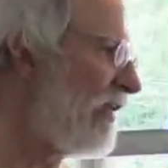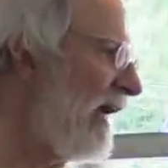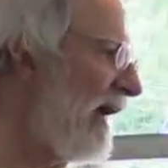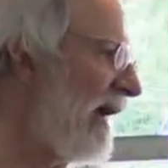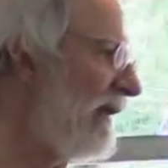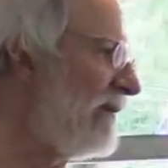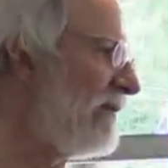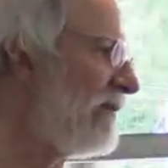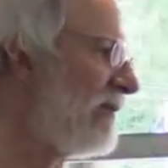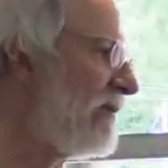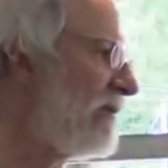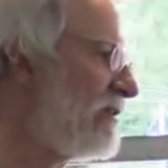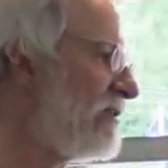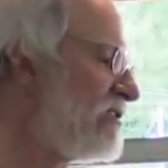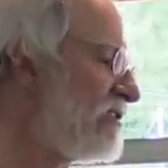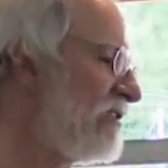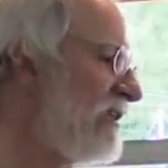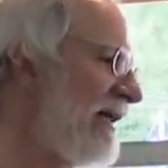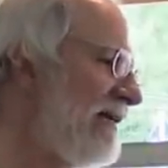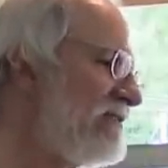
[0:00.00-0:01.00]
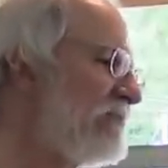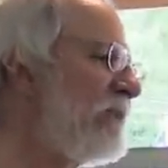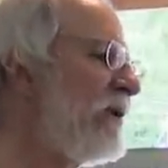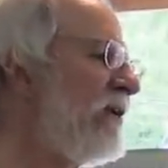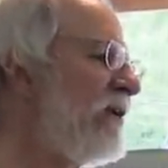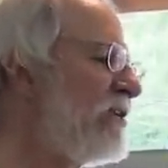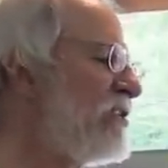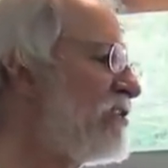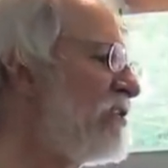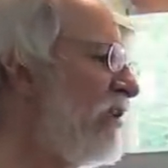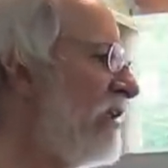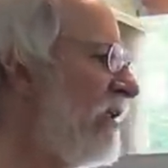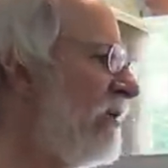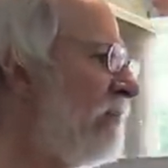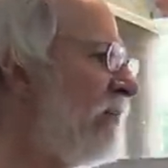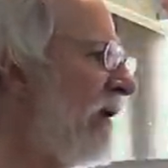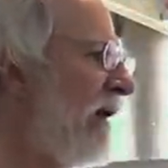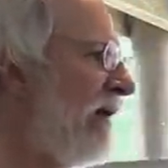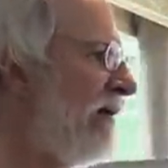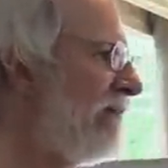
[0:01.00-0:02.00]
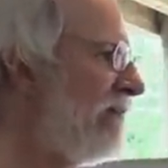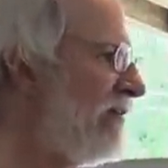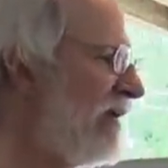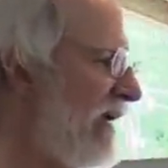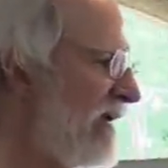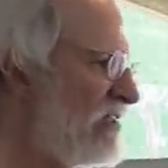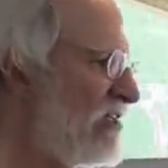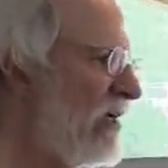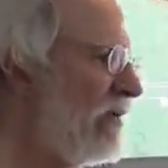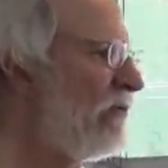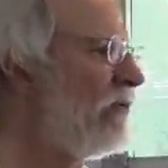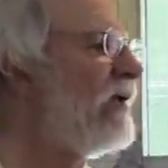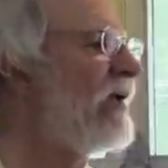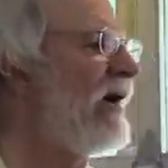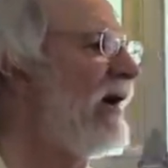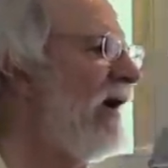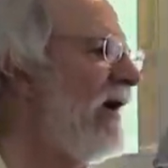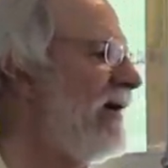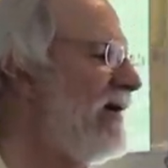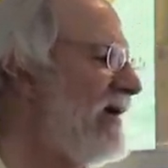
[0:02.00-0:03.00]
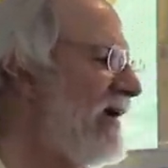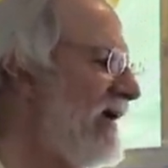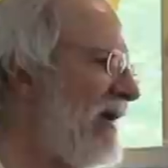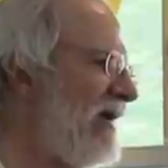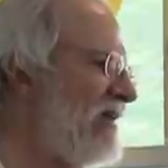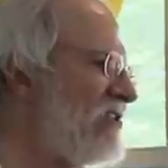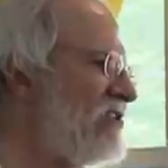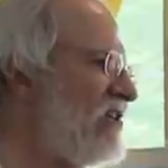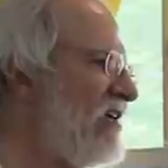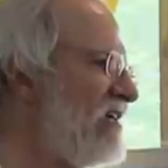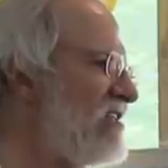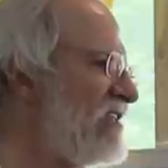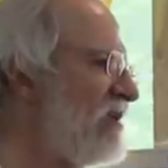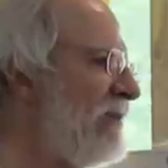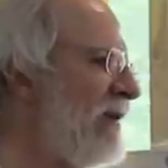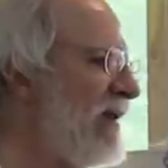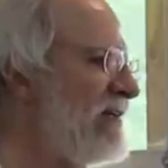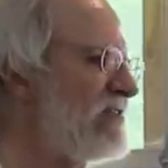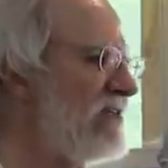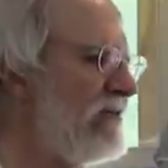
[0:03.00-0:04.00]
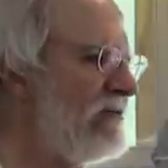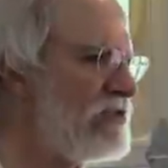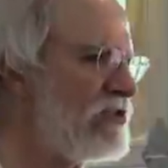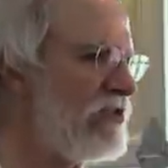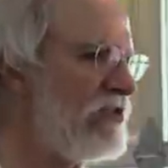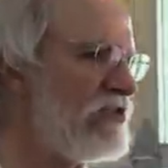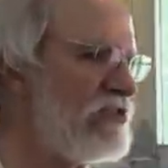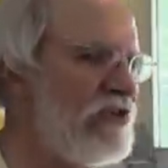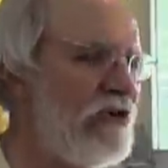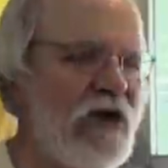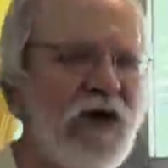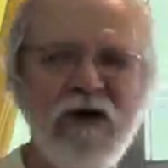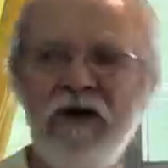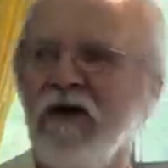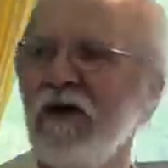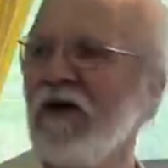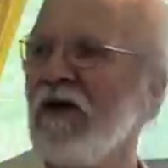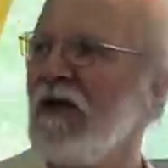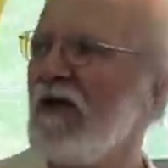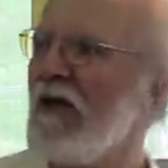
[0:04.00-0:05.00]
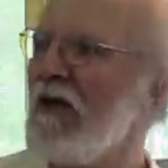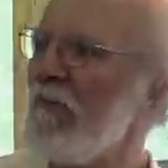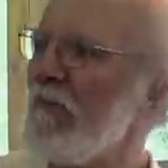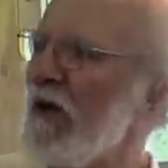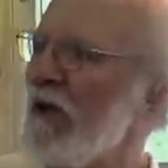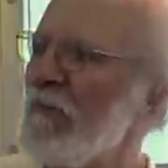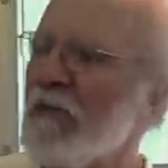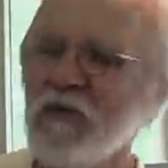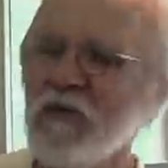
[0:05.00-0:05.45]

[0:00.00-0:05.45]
that. So that was pretty good soil above, and actually had a really high cation exchange capacity. It was good soil. But